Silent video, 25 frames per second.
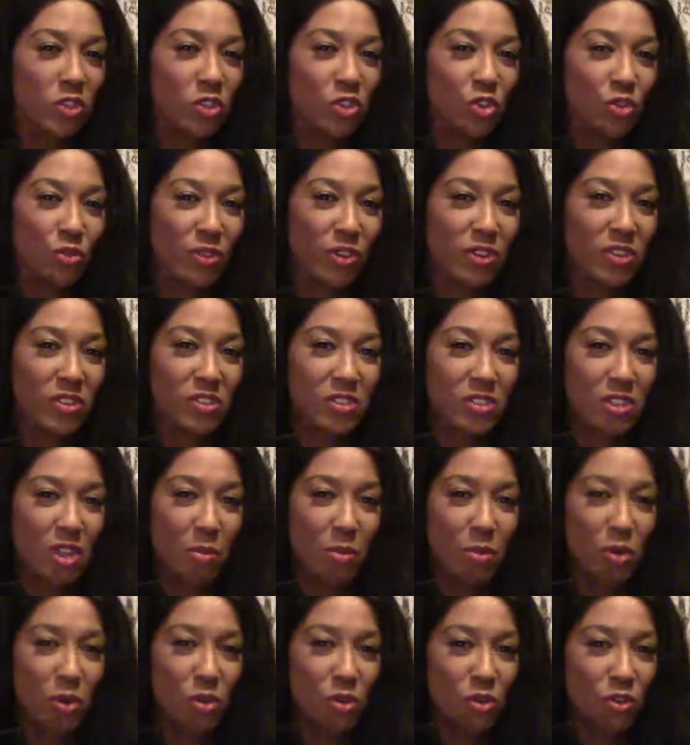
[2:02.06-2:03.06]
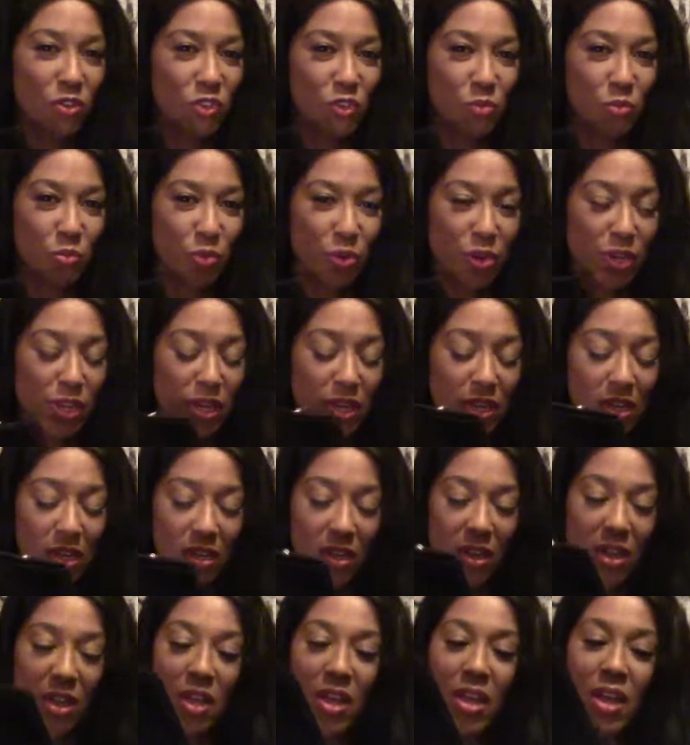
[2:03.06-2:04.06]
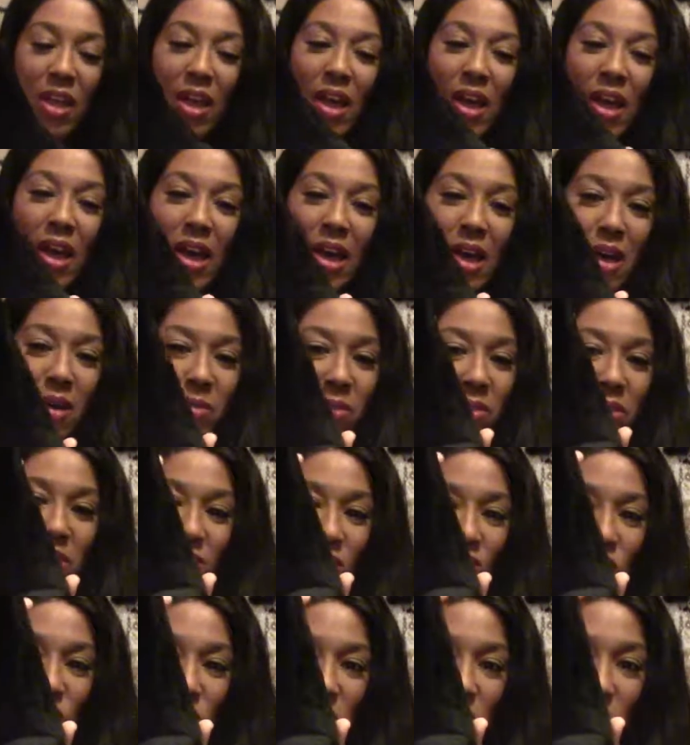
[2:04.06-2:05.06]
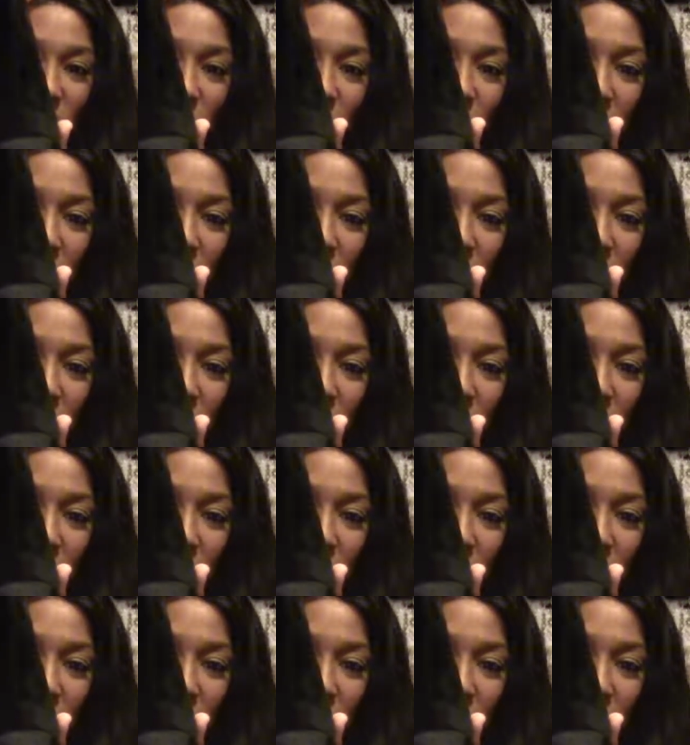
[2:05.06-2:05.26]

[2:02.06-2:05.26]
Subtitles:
during summer or spring. They're just going to